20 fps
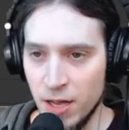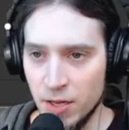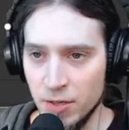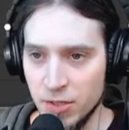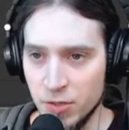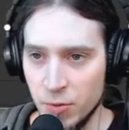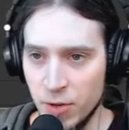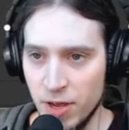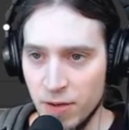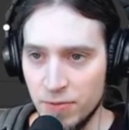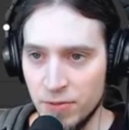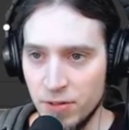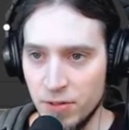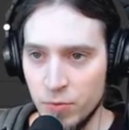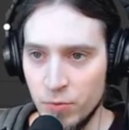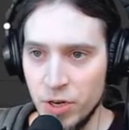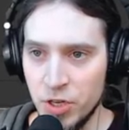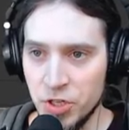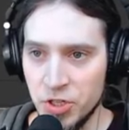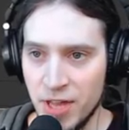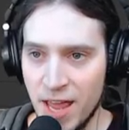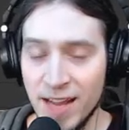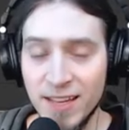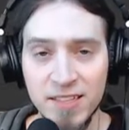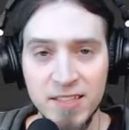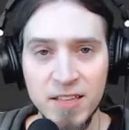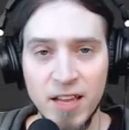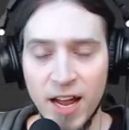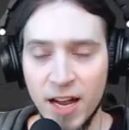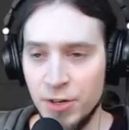So we have rich
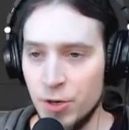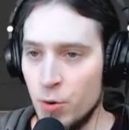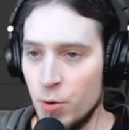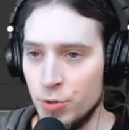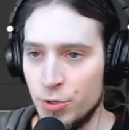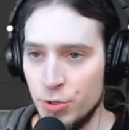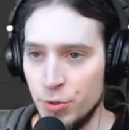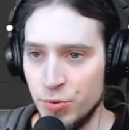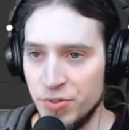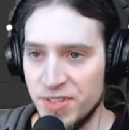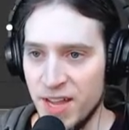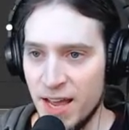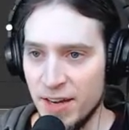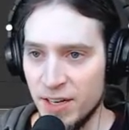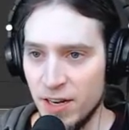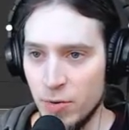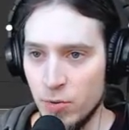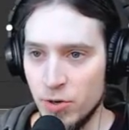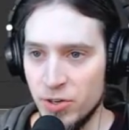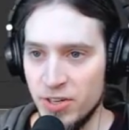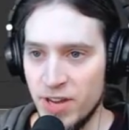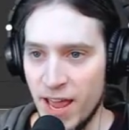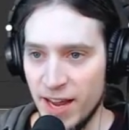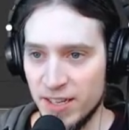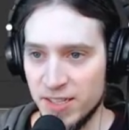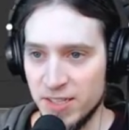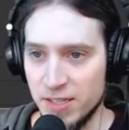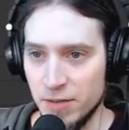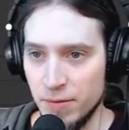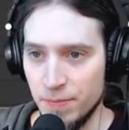text. I don't want to use that. I want
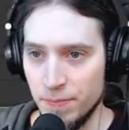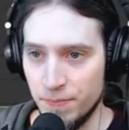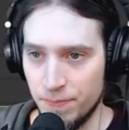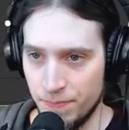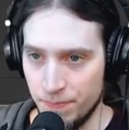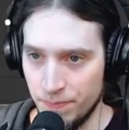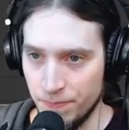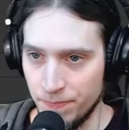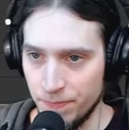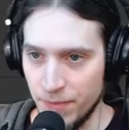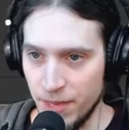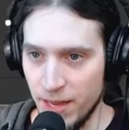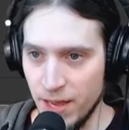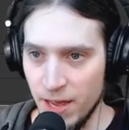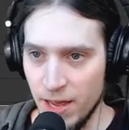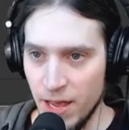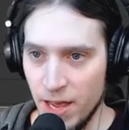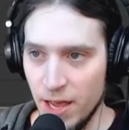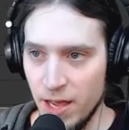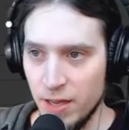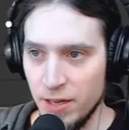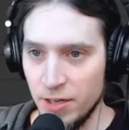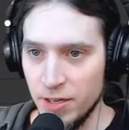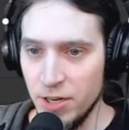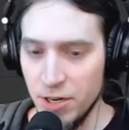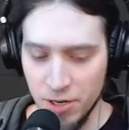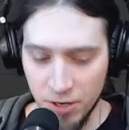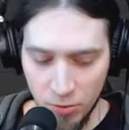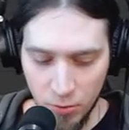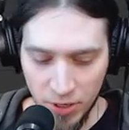text.
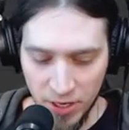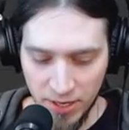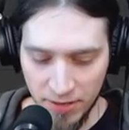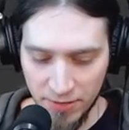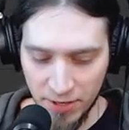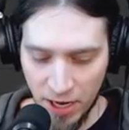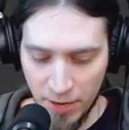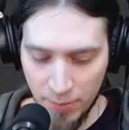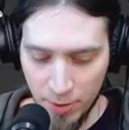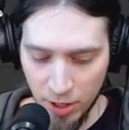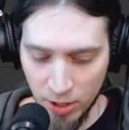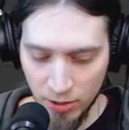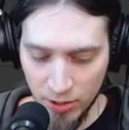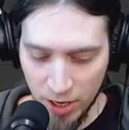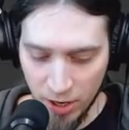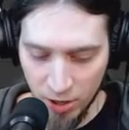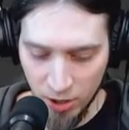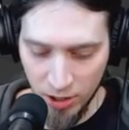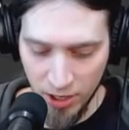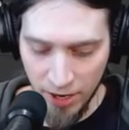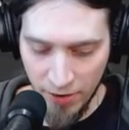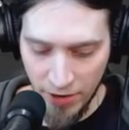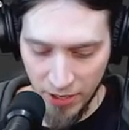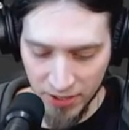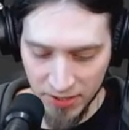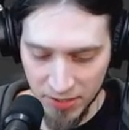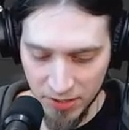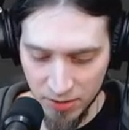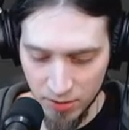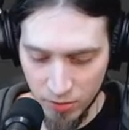Here we can type our, our
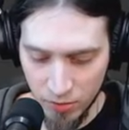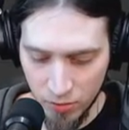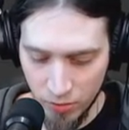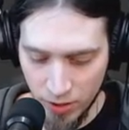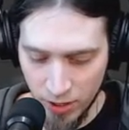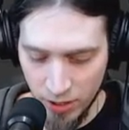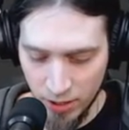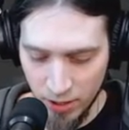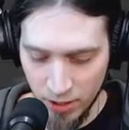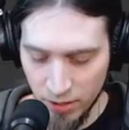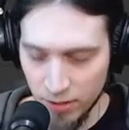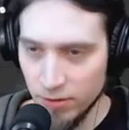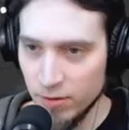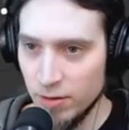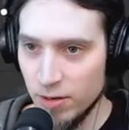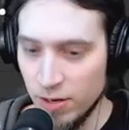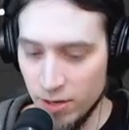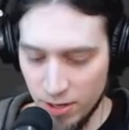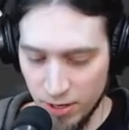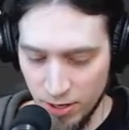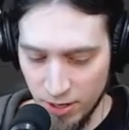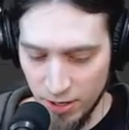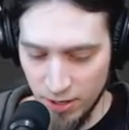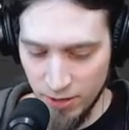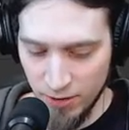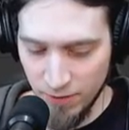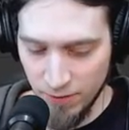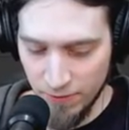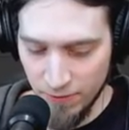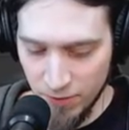lyrics. Re
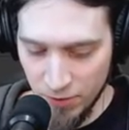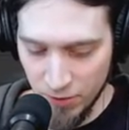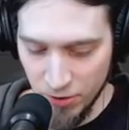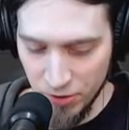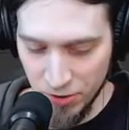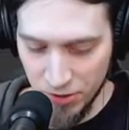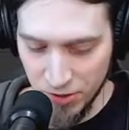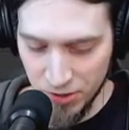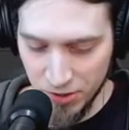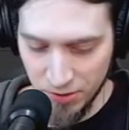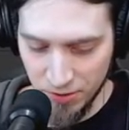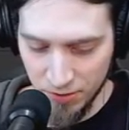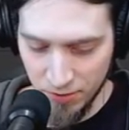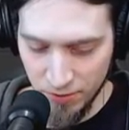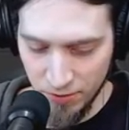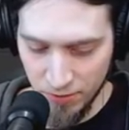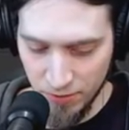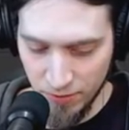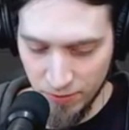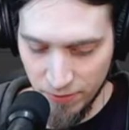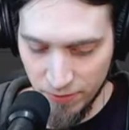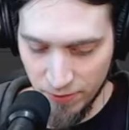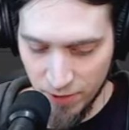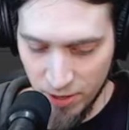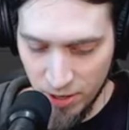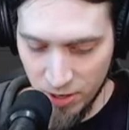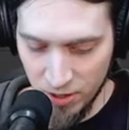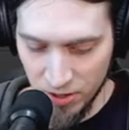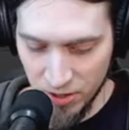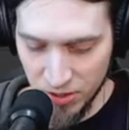first
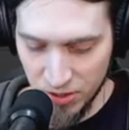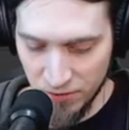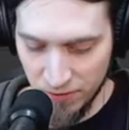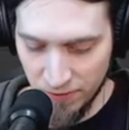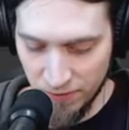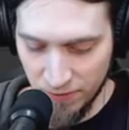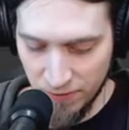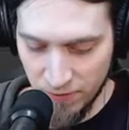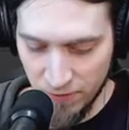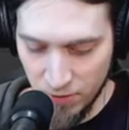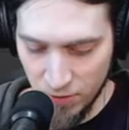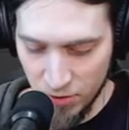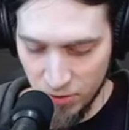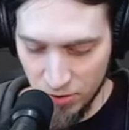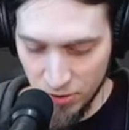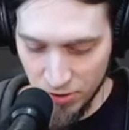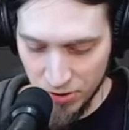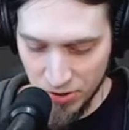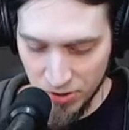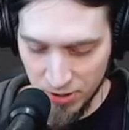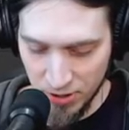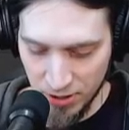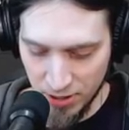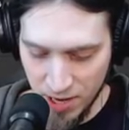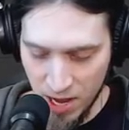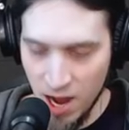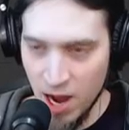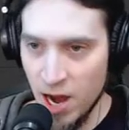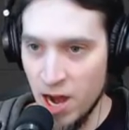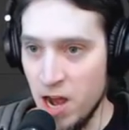verse, first
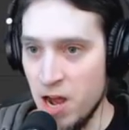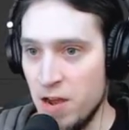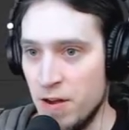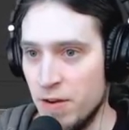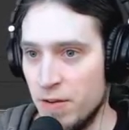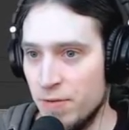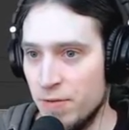line.